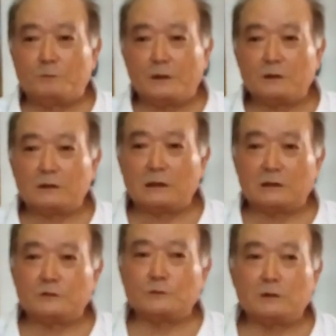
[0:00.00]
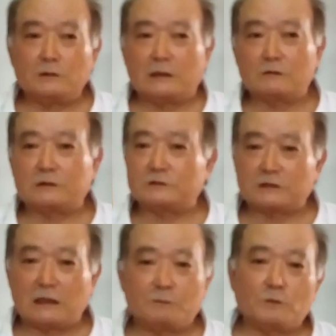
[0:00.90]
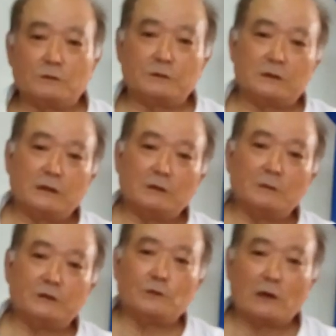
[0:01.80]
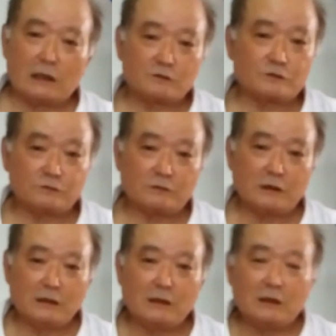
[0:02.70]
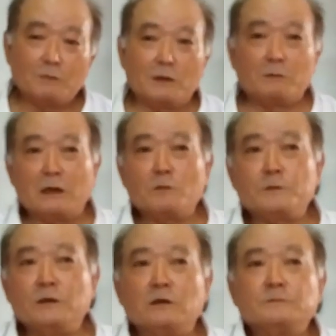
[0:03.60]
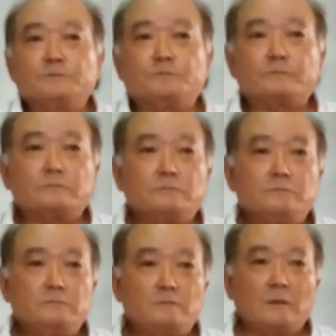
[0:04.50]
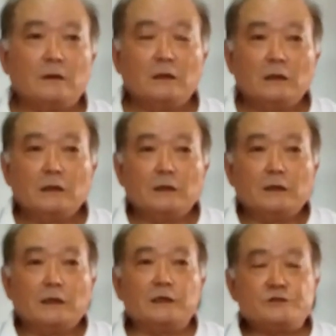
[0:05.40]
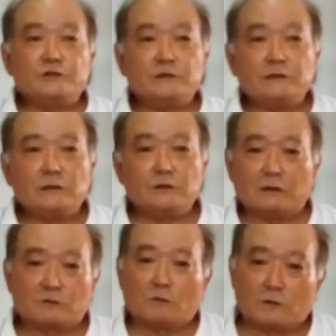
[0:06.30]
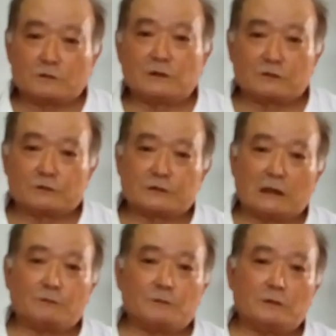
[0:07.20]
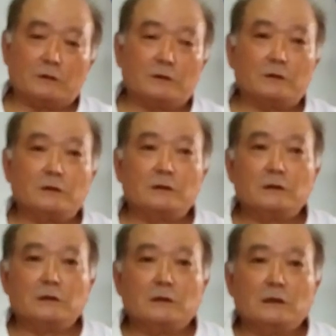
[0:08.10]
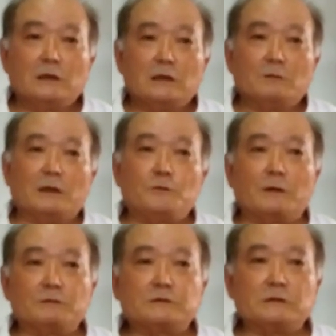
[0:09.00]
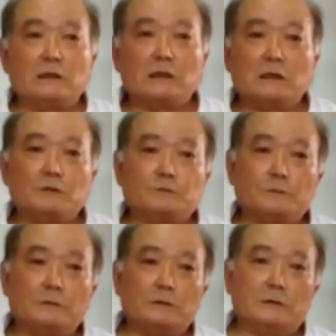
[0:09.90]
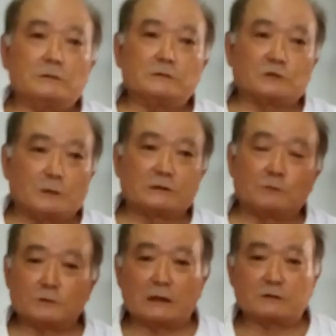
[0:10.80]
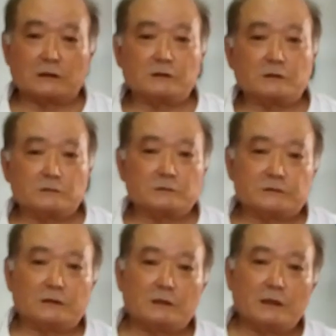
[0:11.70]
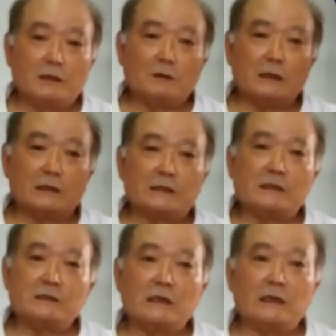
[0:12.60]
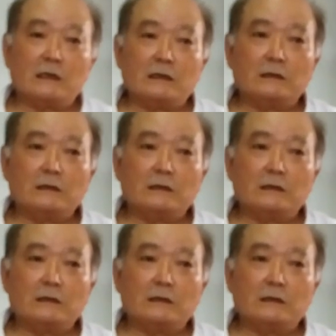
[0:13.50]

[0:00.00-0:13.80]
the doctor stop, or if you have to. So my opinion, injury, you have to, of course, you have to stop. But if you have special for doctor, said, other than that,